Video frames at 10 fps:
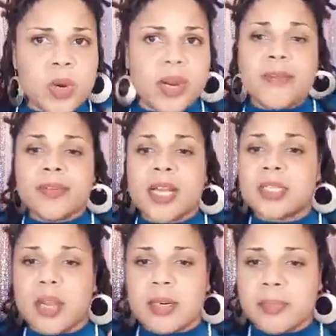wherever I
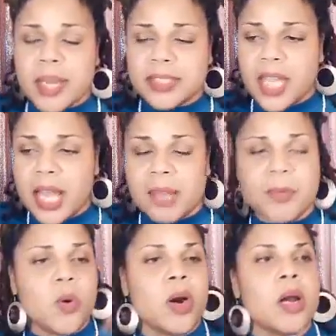started my job,
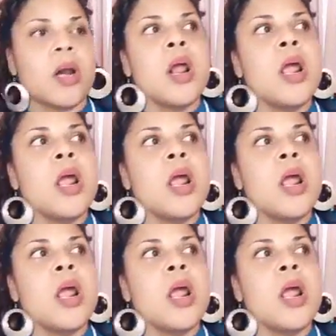or